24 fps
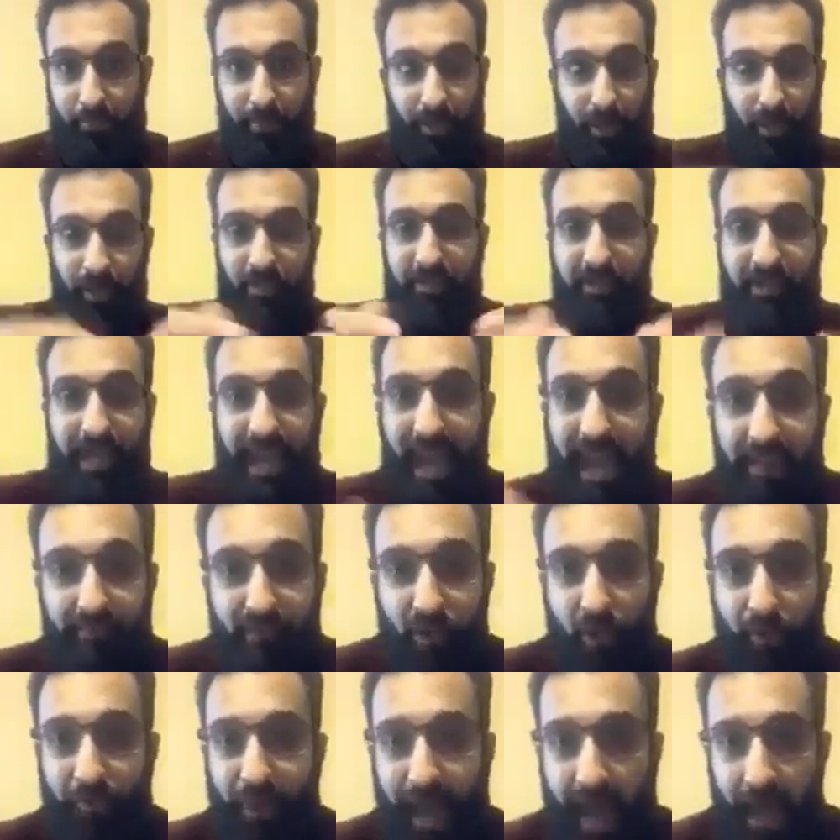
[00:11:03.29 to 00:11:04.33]
Because they
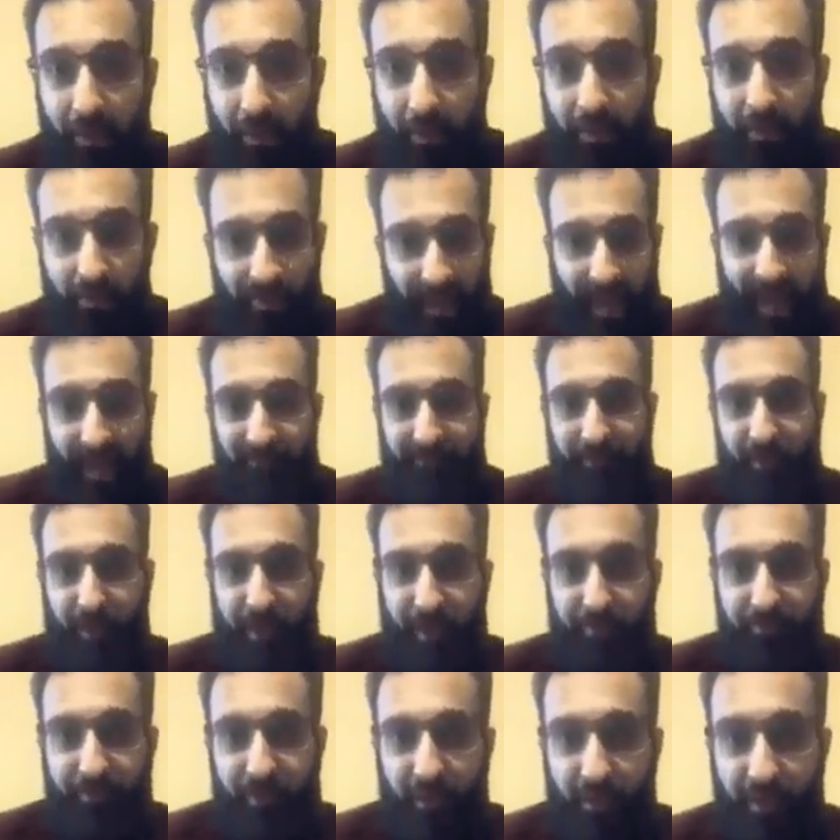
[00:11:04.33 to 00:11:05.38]
have no power, they have
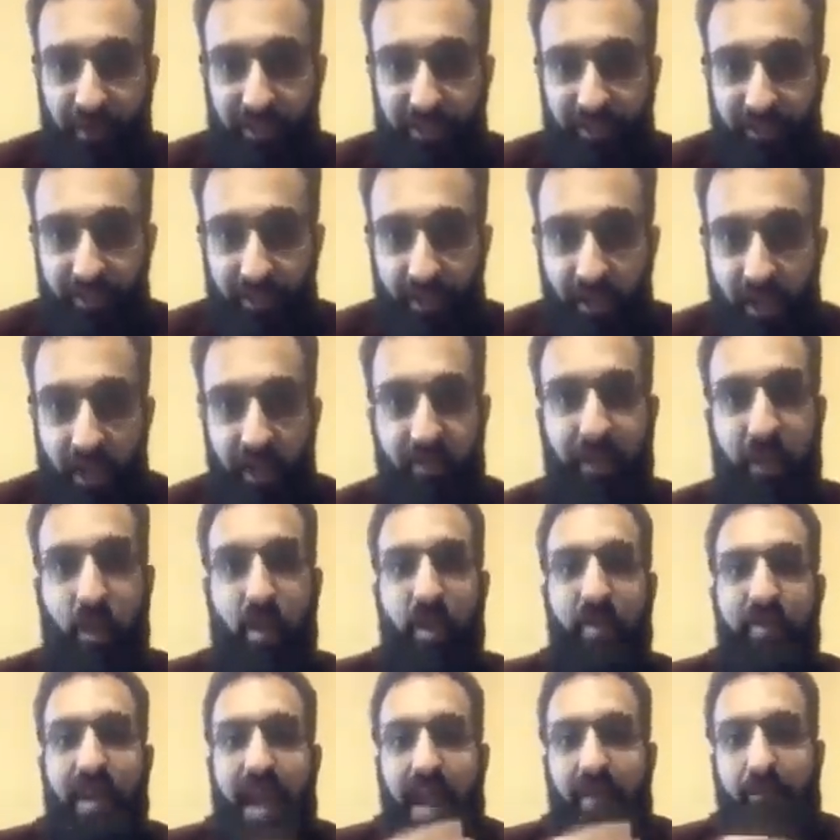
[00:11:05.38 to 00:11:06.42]
no influence, they
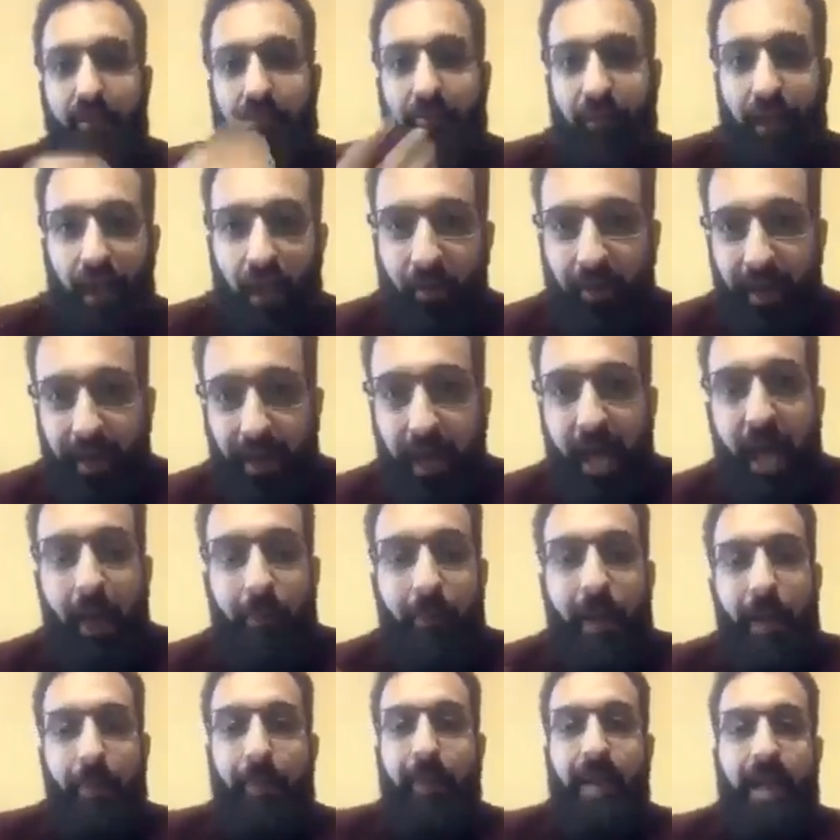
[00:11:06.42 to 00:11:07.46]
don't even have a following.
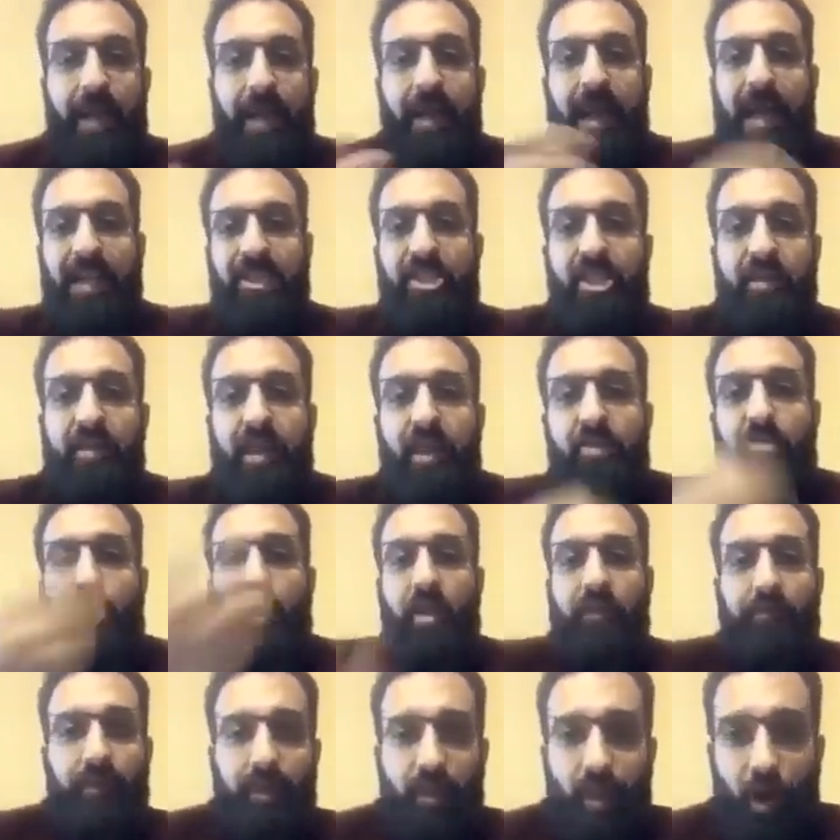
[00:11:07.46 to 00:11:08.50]
People in Nigeria
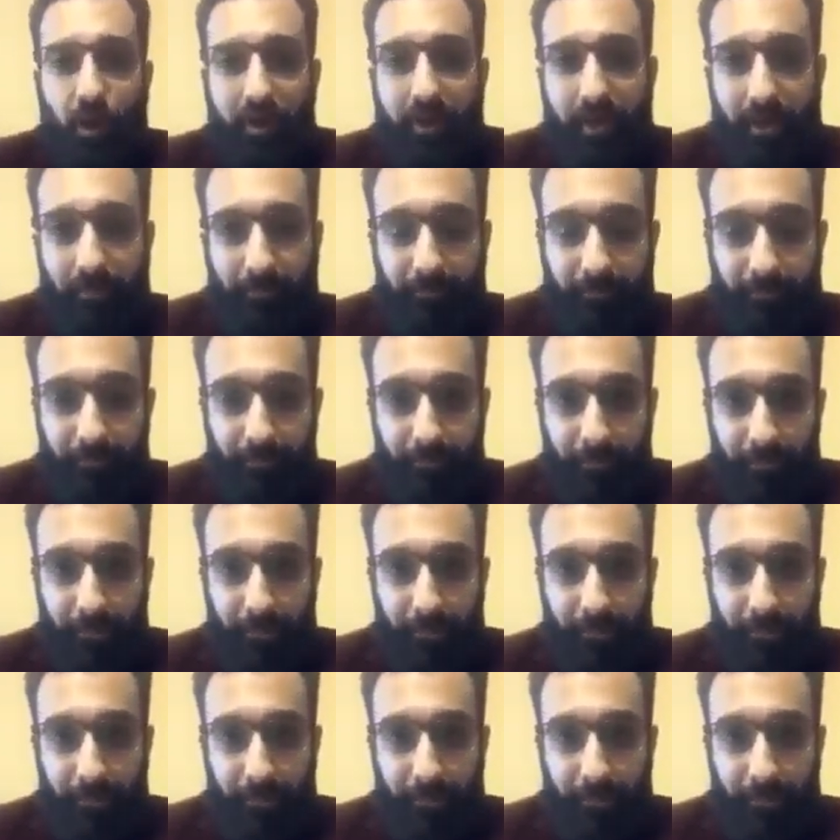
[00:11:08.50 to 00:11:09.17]
don't even know them.